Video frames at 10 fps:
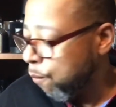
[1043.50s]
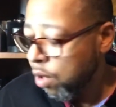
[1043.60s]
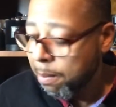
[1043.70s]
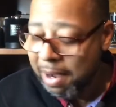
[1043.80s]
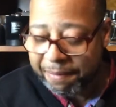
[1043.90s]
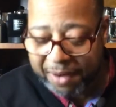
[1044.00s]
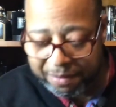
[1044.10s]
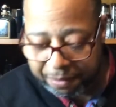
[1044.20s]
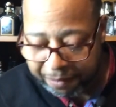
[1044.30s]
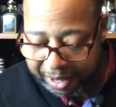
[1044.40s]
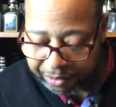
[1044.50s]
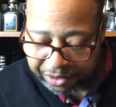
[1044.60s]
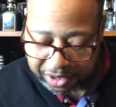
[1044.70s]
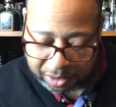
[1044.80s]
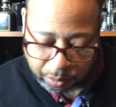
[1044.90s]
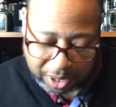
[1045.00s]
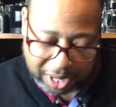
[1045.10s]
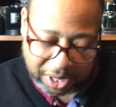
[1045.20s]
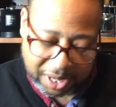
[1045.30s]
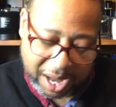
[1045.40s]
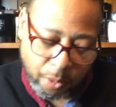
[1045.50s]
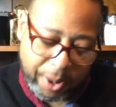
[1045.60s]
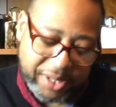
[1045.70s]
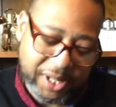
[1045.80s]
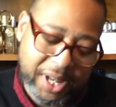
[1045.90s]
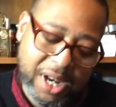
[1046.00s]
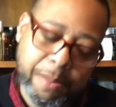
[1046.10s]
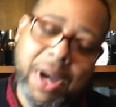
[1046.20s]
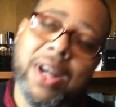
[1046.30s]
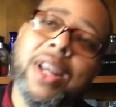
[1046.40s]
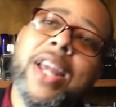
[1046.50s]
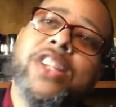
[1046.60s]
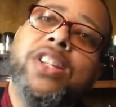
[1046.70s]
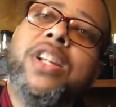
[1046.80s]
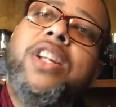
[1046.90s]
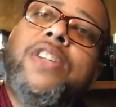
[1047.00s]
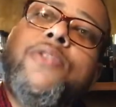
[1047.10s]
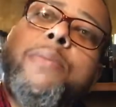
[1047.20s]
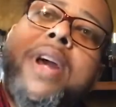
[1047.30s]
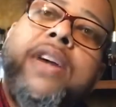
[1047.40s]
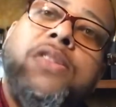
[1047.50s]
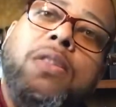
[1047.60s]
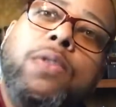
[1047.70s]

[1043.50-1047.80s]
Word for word: One of my favorite fragrances and one I could not wait to get in my collection and it is from the house of